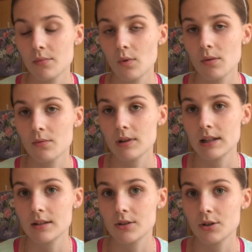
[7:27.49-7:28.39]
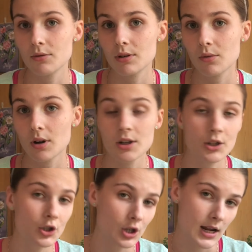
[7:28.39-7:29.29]
what we need to do in order to
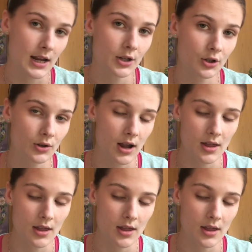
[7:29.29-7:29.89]
change